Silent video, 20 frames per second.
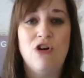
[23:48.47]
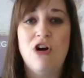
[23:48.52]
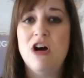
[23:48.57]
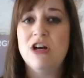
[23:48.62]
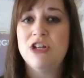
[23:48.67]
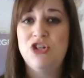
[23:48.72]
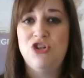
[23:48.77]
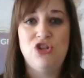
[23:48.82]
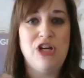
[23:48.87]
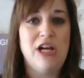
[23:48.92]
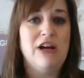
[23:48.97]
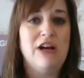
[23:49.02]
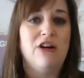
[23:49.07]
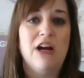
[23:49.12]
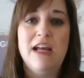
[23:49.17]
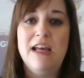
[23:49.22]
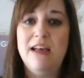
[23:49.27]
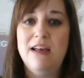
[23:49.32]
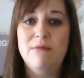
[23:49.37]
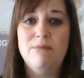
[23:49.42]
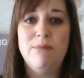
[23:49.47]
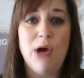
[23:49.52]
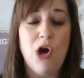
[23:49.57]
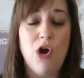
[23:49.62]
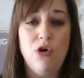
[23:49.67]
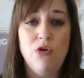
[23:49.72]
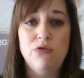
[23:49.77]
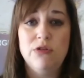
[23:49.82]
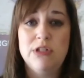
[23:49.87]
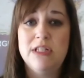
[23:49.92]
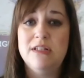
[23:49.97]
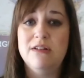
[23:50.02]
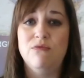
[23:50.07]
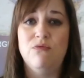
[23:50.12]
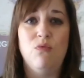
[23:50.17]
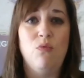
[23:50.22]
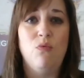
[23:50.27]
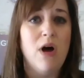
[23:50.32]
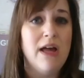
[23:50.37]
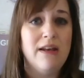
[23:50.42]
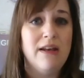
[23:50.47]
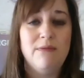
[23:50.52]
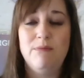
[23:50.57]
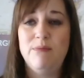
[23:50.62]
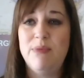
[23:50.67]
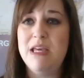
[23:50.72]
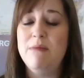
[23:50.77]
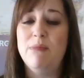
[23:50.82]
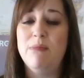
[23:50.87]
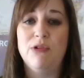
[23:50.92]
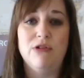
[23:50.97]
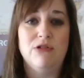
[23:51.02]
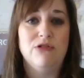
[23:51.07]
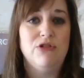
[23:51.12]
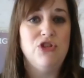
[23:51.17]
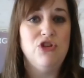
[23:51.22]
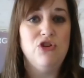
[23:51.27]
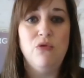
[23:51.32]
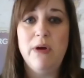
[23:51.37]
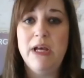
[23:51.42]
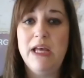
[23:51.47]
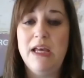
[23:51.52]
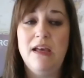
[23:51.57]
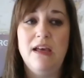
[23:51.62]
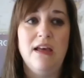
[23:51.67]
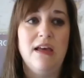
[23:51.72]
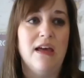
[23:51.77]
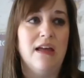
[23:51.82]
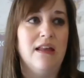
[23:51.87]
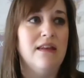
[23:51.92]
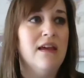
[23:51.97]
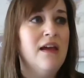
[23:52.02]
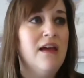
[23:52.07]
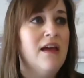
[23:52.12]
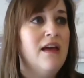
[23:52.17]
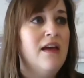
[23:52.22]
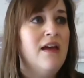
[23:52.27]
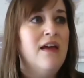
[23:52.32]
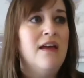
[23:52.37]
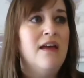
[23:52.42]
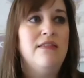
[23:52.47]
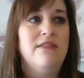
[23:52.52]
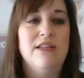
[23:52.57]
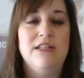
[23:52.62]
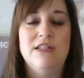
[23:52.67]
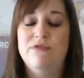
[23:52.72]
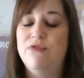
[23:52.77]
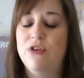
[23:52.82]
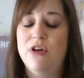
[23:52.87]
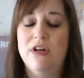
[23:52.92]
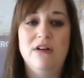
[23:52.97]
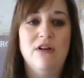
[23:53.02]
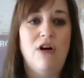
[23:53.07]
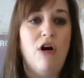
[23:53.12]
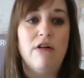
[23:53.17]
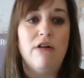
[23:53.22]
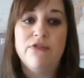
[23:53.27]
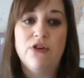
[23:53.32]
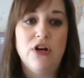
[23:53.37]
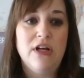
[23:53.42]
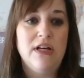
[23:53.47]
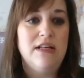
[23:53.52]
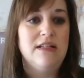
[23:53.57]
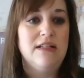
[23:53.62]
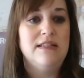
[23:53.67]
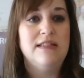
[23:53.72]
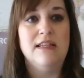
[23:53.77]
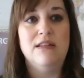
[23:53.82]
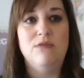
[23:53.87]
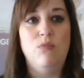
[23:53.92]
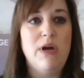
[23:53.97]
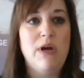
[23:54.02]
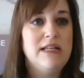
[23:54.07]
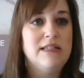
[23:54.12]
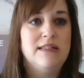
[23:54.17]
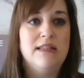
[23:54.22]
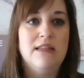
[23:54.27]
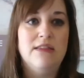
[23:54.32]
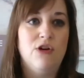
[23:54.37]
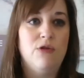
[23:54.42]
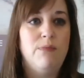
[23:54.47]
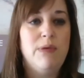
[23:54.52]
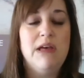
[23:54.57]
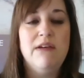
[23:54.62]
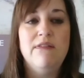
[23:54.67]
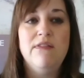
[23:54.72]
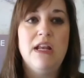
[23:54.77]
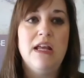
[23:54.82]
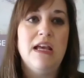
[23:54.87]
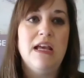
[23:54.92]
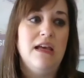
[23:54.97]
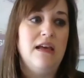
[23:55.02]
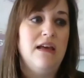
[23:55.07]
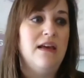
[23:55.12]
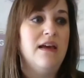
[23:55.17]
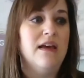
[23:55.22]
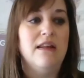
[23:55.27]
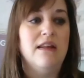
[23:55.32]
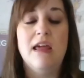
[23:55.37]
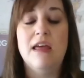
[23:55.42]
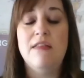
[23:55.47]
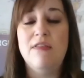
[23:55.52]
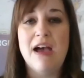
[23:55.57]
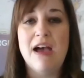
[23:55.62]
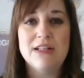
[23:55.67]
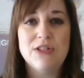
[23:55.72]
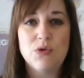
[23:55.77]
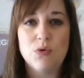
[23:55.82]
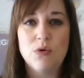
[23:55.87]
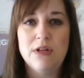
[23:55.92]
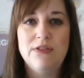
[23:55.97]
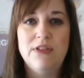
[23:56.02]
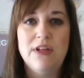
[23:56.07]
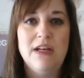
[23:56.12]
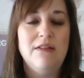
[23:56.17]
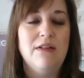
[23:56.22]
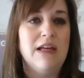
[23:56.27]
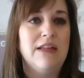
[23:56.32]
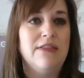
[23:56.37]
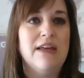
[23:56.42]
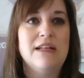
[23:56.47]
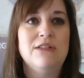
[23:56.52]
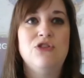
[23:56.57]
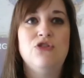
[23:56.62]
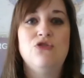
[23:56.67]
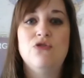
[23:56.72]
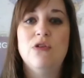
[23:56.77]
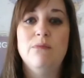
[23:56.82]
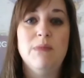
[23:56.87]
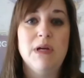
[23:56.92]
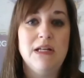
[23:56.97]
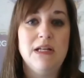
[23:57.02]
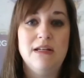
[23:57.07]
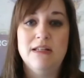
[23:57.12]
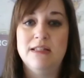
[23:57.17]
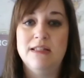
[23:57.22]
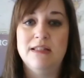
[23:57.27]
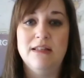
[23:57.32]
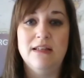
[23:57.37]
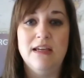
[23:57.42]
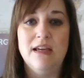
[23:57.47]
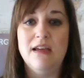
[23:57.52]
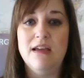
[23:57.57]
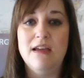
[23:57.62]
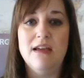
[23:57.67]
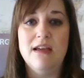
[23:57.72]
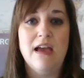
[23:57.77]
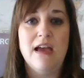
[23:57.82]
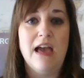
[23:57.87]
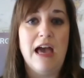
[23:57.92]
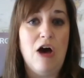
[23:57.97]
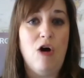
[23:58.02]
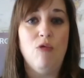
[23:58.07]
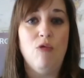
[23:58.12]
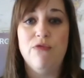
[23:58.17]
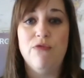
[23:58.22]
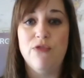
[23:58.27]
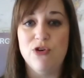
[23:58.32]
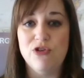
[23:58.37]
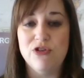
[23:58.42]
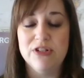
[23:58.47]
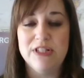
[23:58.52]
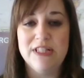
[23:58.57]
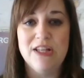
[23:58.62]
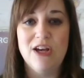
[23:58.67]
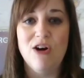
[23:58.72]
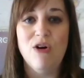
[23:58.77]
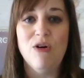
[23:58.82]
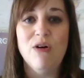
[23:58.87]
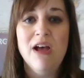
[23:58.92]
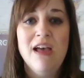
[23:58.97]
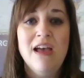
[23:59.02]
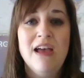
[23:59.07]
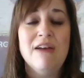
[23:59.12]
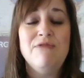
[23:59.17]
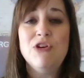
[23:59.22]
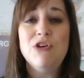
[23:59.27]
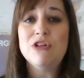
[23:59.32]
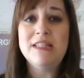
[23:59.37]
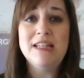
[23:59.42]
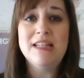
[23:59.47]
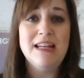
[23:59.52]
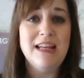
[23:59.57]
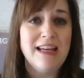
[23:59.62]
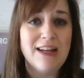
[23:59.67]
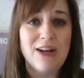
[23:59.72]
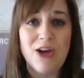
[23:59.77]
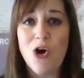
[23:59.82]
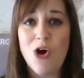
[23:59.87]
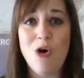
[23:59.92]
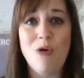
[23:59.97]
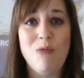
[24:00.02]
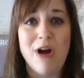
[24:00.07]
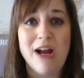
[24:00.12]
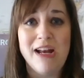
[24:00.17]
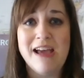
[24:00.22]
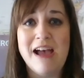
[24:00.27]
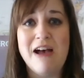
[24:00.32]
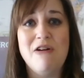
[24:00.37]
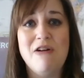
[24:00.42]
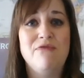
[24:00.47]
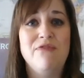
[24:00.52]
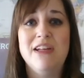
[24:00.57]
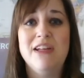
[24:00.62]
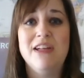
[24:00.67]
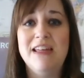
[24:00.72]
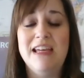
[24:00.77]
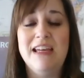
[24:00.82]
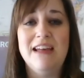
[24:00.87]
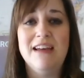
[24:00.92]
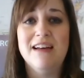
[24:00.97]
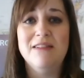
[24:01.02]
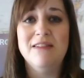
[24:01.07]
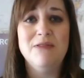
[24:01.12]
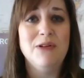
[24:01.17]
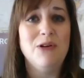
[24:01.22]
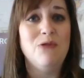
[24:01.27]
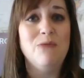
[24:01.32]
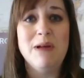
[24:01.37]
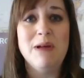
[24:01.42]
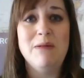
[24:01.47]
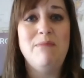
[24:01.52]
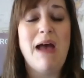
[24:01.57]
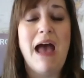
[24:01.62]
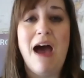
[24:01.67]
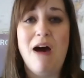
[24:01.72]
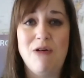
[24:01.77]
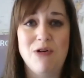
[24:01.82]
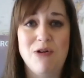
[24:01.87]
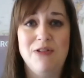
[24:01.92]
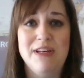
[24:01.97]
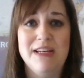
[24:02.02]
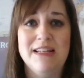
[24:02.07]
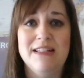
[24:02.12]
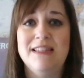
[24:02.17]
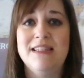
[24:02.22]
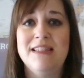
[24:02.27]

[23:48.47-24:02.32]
sharing posts of what people are doing and the different offerings and ways that they're pivoting and that sort of thing, like that's tremendously helpful. So if you're sitting at home now feeling a little bit powerless,